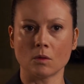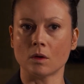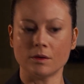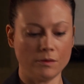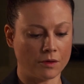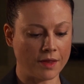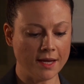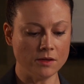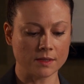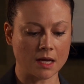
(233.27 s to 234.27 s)
Wonderful.
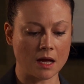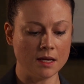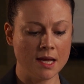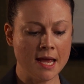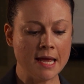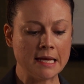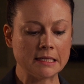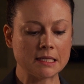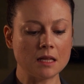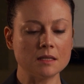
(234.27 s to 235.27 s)
Thank you, Scott.
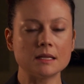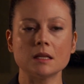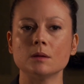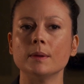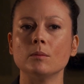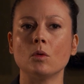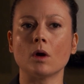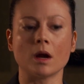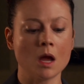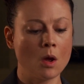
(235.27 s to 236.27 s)
Tell us a little bit
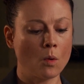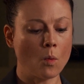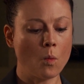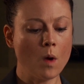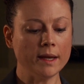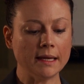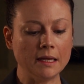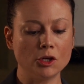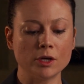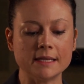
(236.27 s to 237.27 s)
more. What
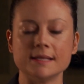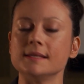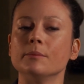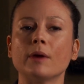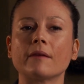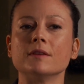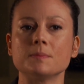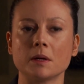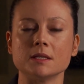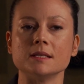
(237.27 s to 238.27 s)
increases in
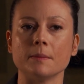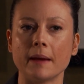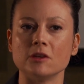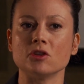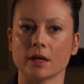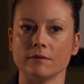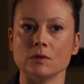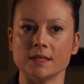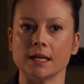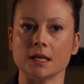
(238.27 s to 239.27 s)
breakfast participation have
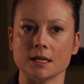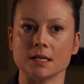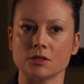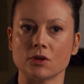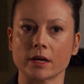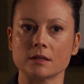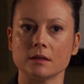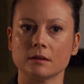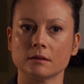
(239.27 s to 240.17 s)
you seen in the district?